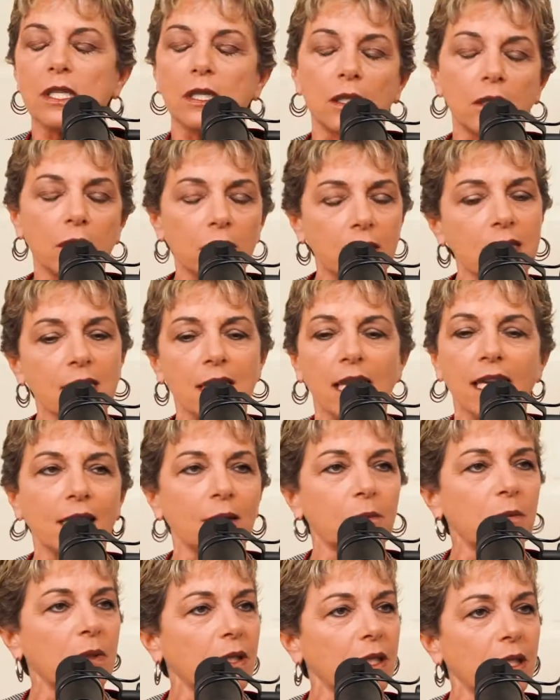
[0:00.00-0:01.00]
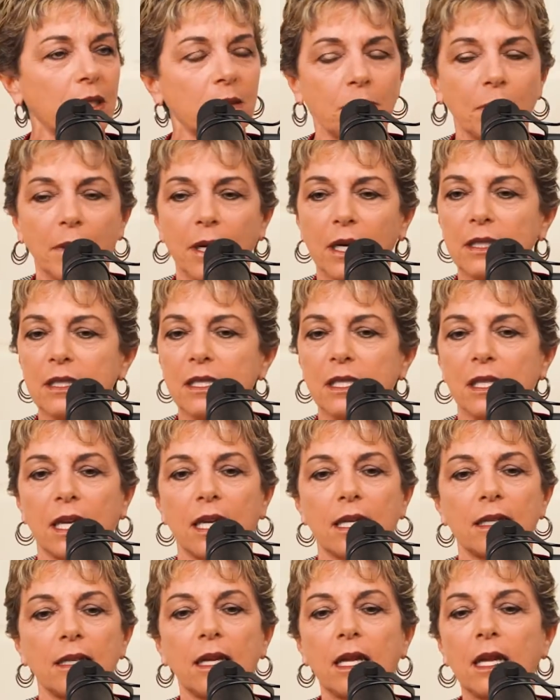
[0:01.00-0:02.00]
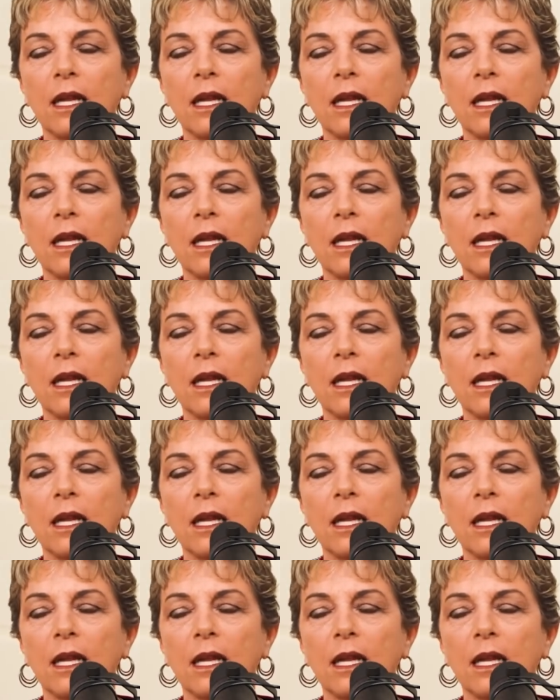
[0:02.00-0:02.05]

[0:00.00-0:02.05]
looks like $1 million, like,